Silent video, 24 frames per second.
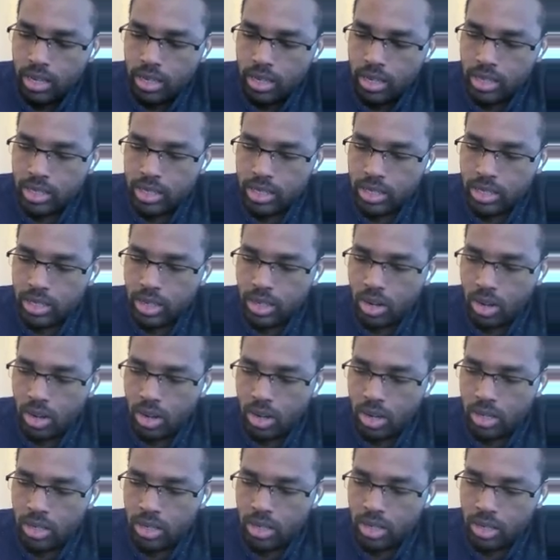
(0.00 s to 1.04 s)
This is
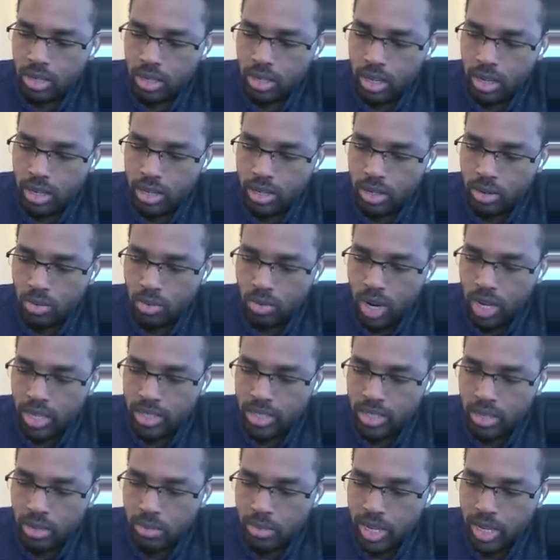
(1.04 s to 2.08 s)
called the
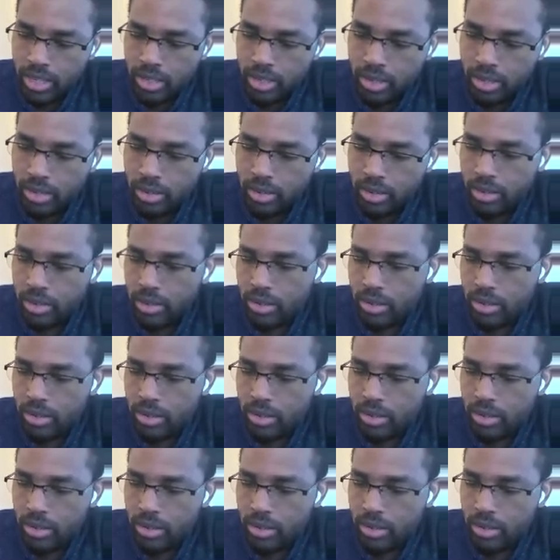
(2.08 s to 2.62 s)
roster method.